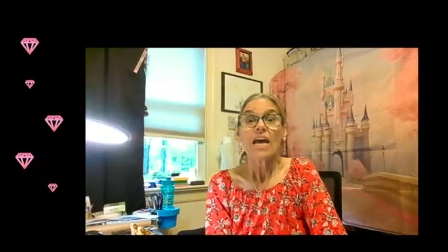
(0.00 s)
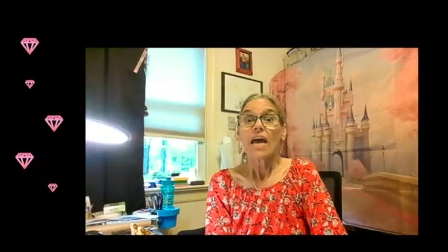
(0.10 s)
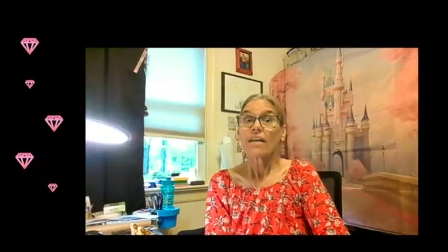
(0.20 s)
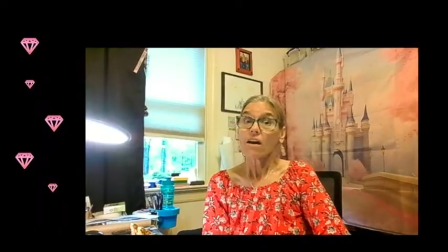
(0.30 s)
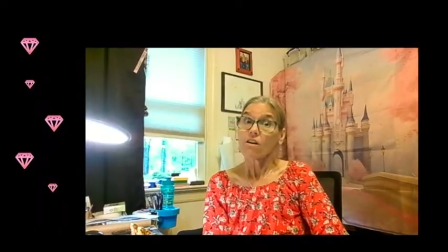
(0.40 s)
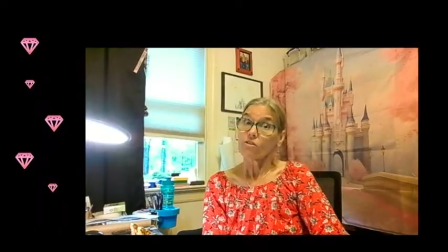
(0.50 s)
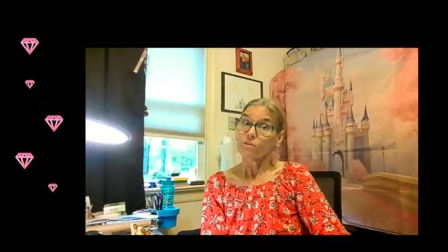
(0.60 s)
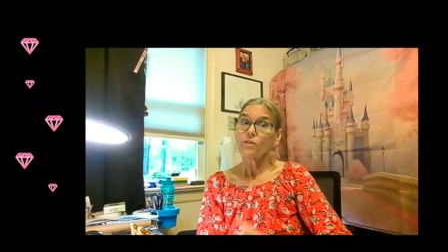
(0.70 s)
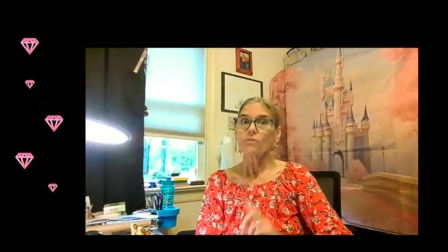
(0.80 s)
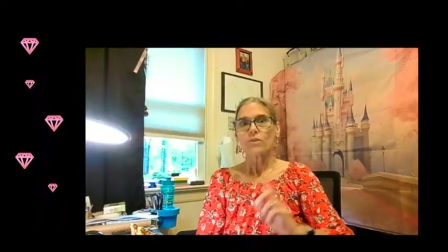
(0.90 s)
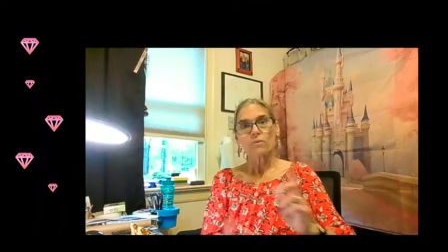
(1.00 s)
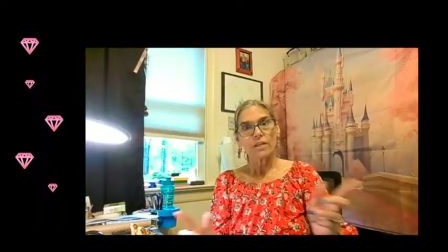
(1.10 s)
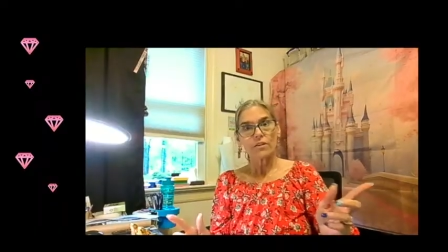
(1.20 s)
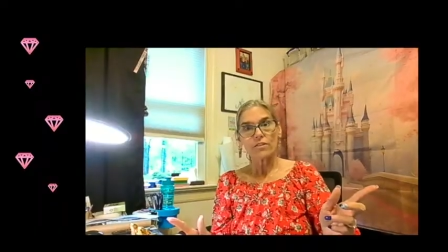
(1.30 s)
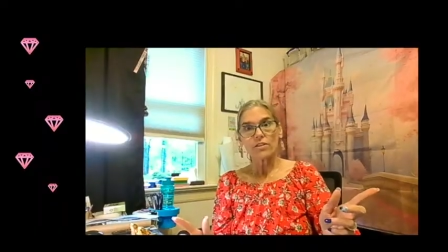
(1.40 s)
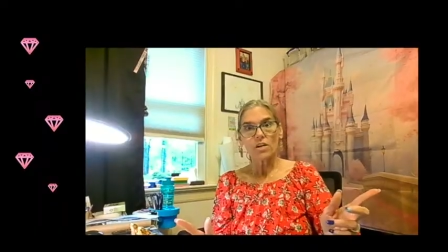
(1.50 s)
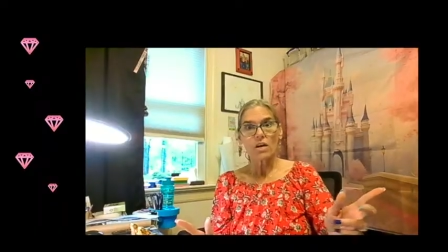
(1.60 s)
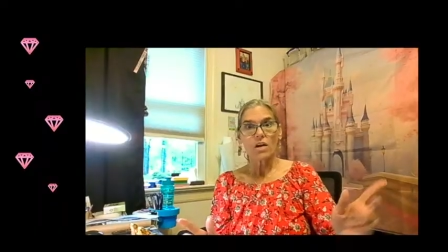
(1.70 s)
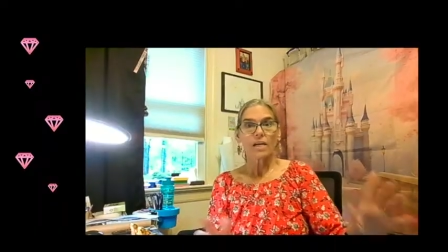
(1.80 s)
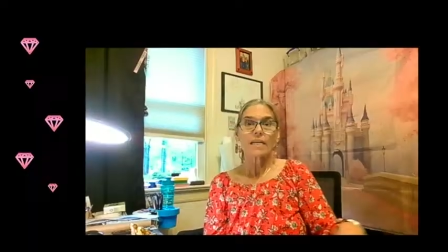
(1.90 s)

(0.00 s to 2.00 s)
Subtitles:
And oh, you don't hear the dog,